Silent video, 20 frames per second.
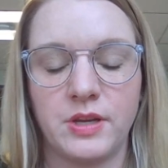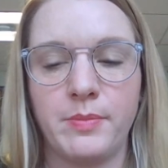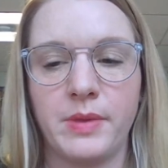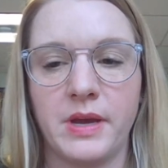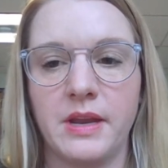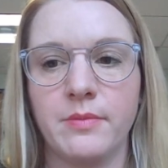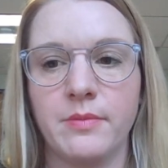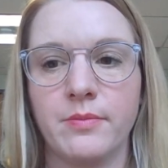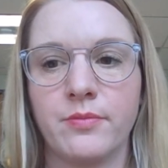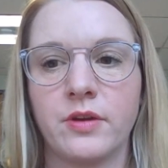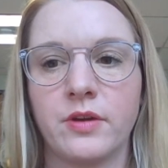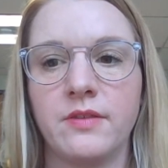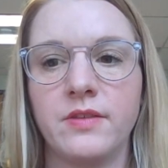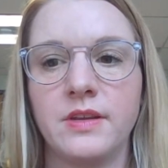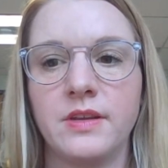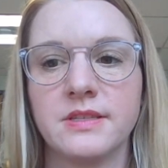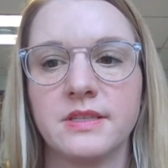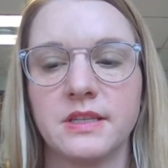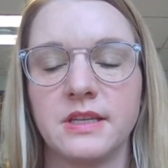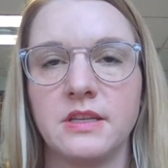been
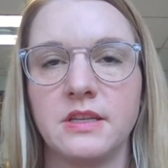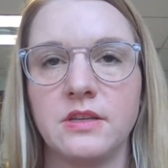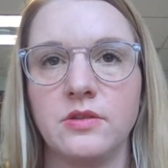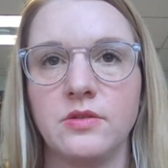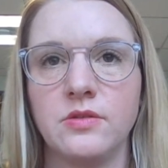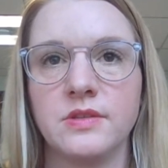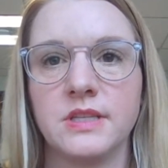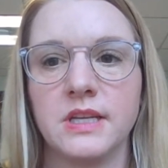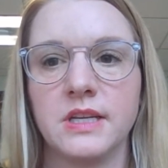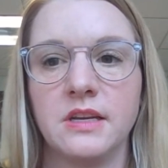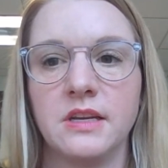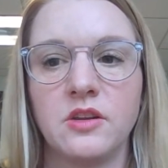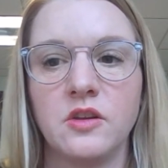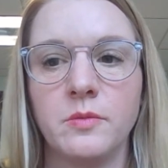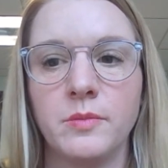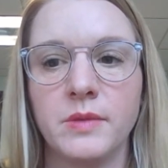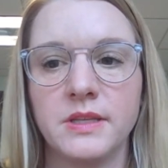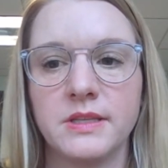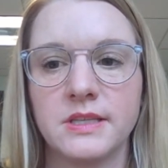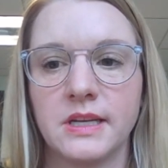previously used in
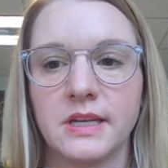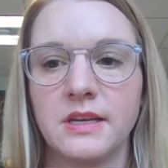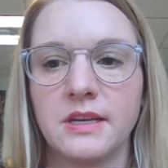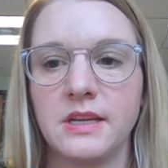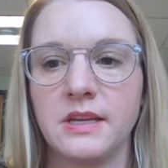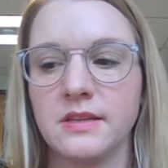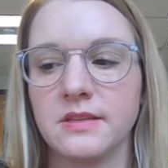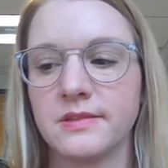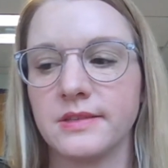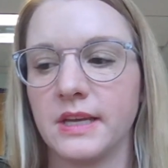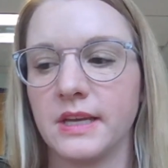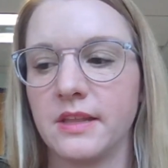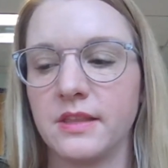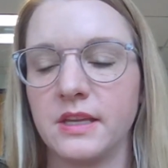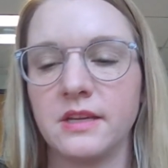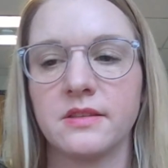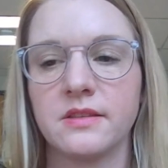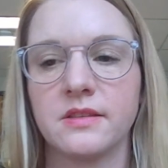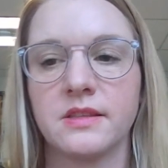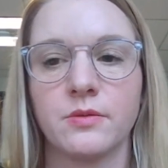human studies i think